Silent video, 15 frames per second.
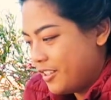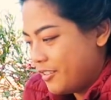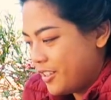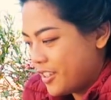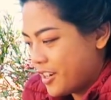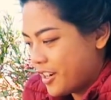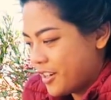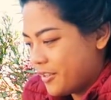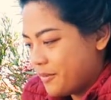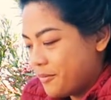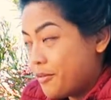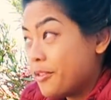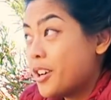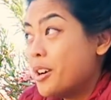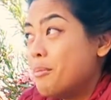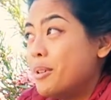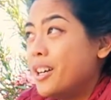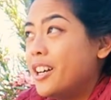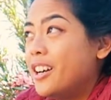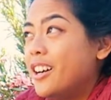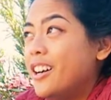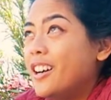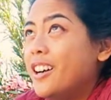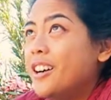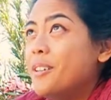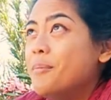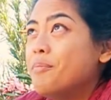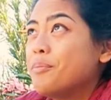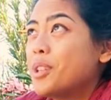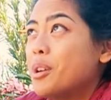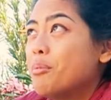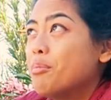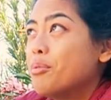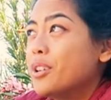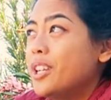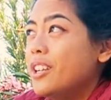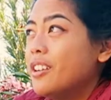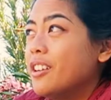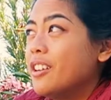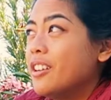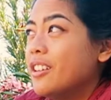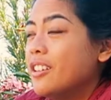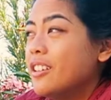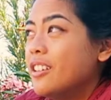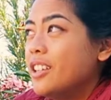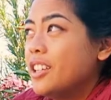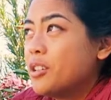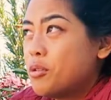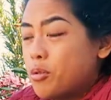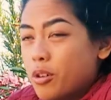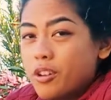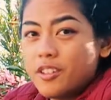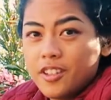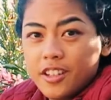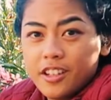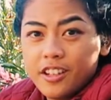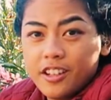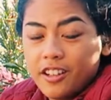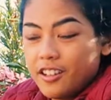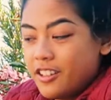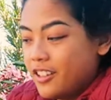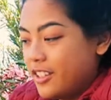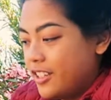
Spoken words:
We got him from a breeder in Quartz Hill,